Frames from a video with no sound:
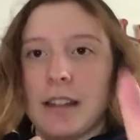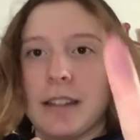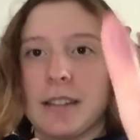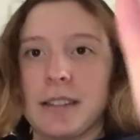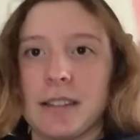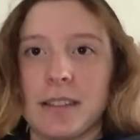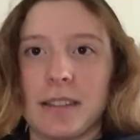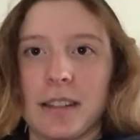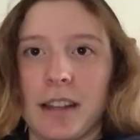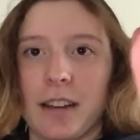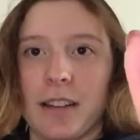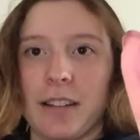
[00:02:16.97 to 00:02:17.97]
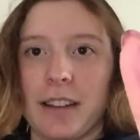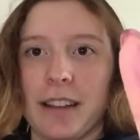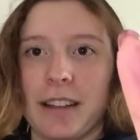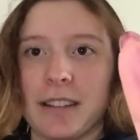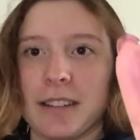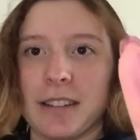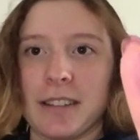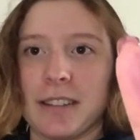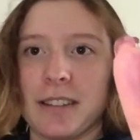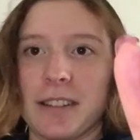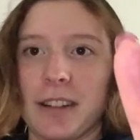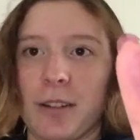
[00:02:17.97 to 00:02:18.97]
it's
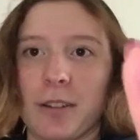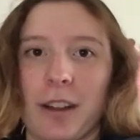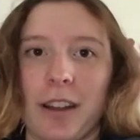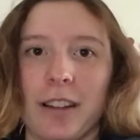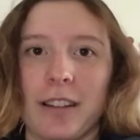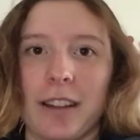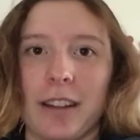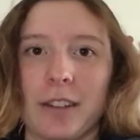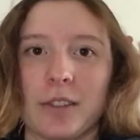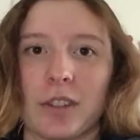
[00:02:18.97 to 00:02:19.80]
still not, like,